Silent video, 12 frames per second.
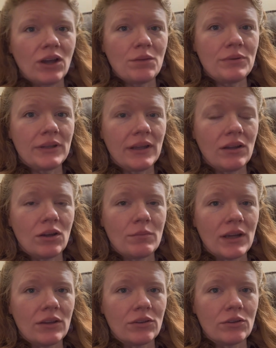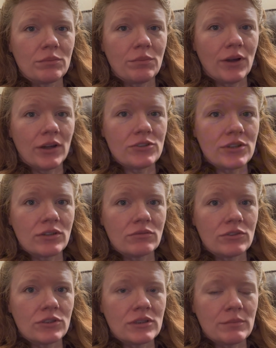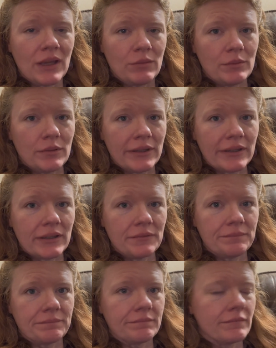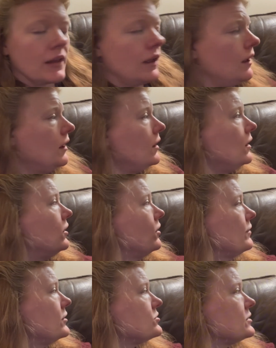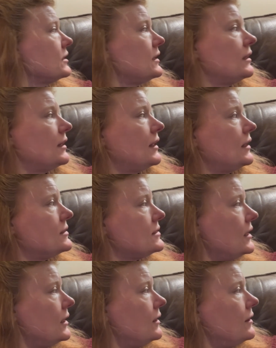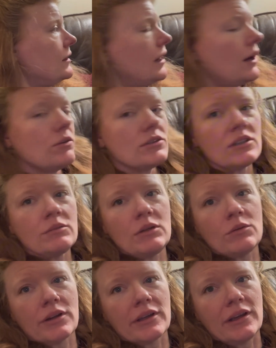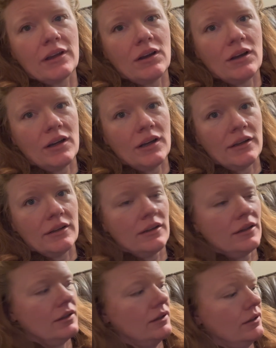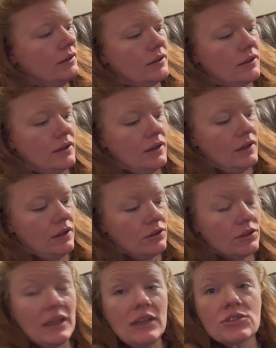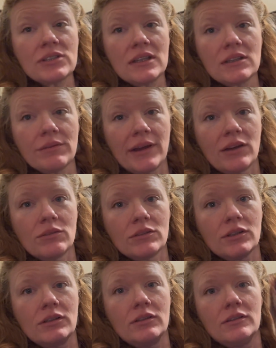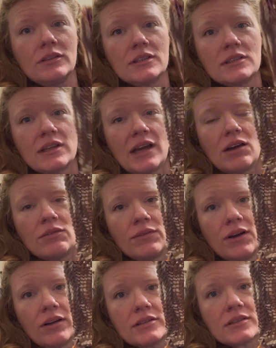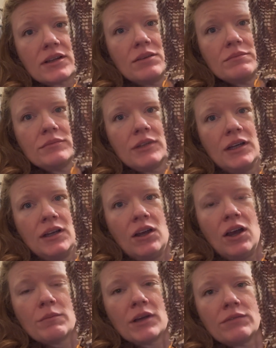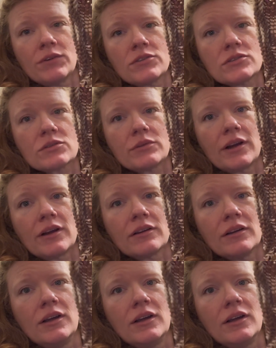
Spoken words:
update on my third project, which is a baby blanket. Originally, I said that I was going to be working on Tunisian in the round. This is how far it's come on my first square.